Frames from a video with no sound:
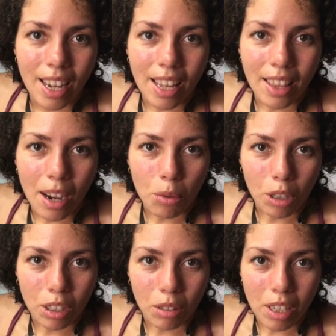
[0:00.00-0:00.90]
and that
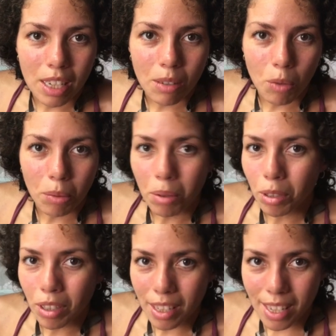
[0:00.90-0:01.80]
worked great when we were
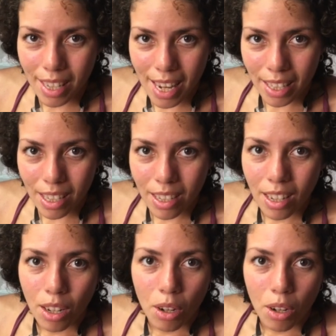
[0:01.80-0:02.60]
in the States.